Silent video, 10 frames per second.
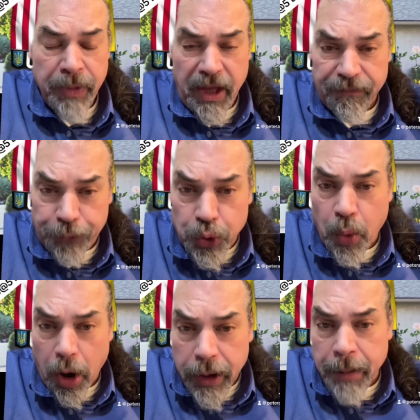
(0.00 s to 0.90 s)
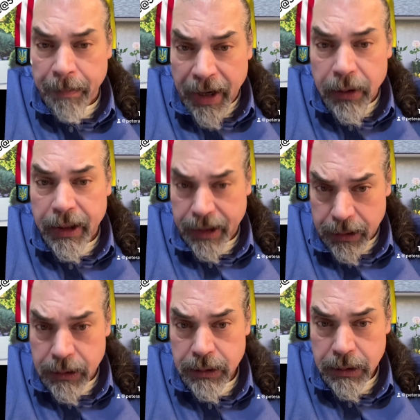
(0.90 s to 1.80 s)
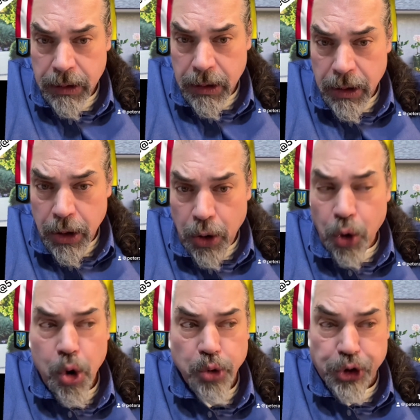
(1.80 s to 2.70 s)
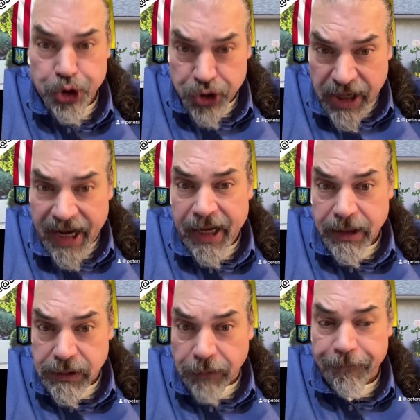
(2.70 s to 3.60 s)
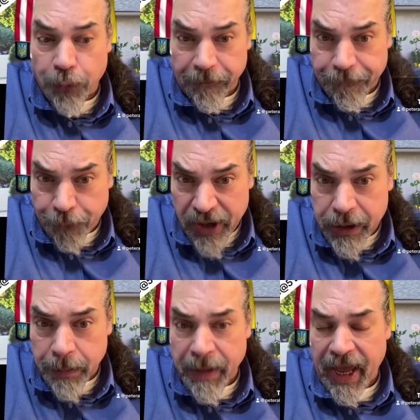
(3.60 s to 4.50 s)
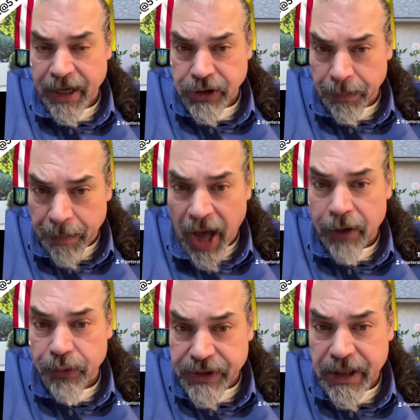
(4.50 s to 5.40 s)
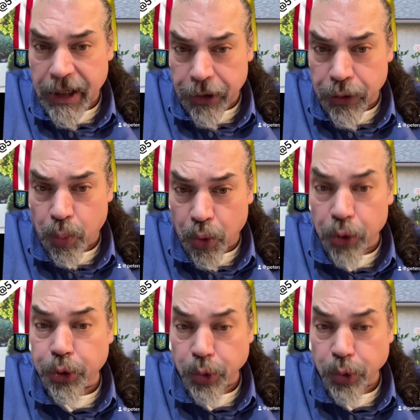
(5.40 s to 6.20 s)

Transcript: If you are an American who stands for freedom and democracy in the world,